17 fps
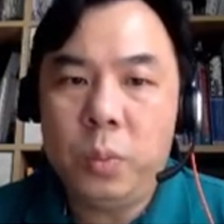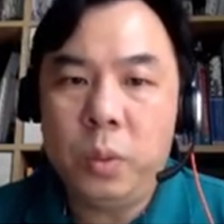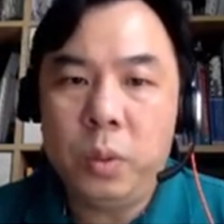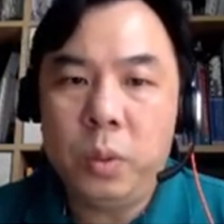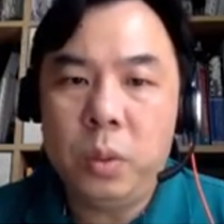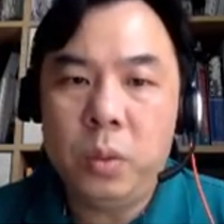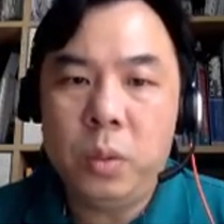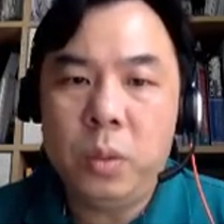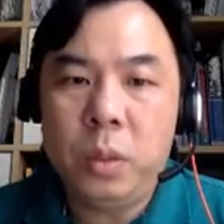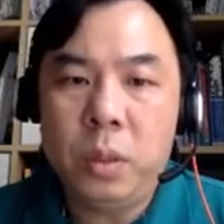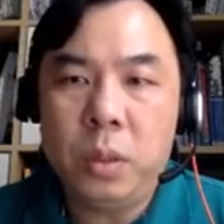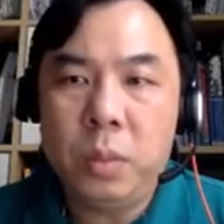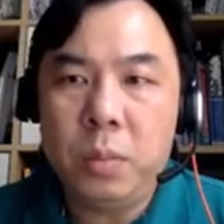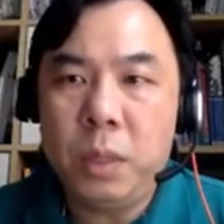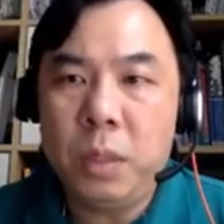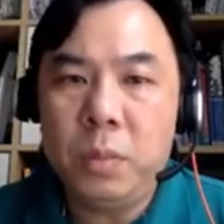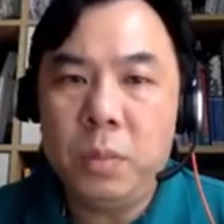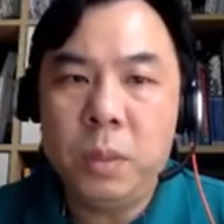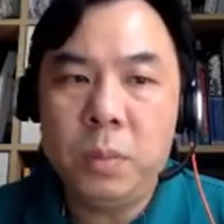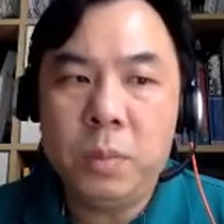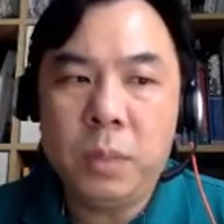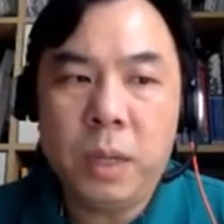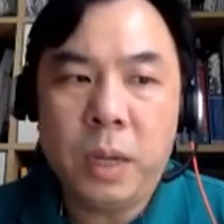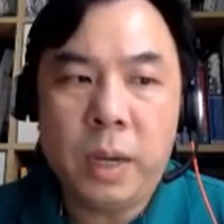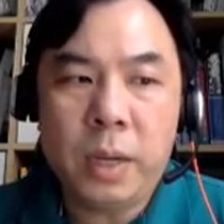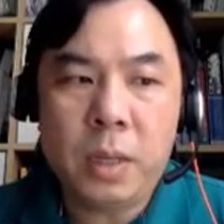produce a minimum
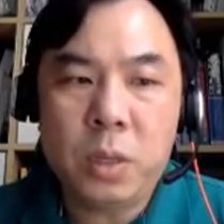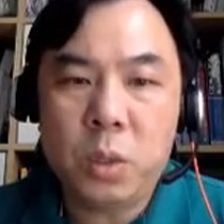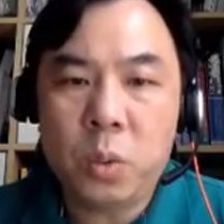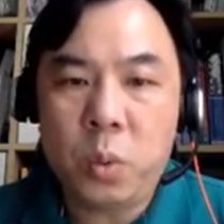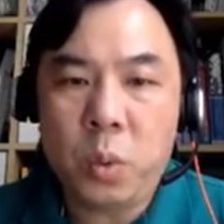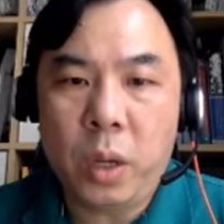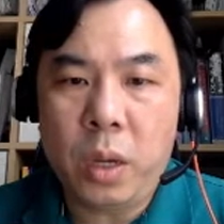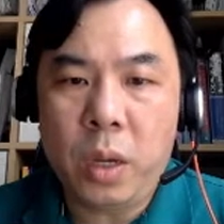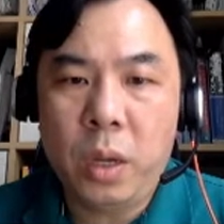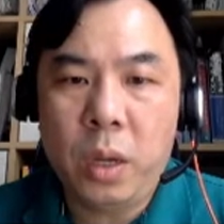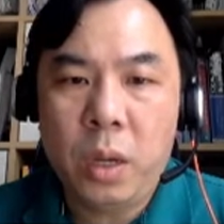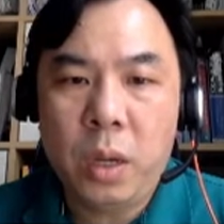chi-square,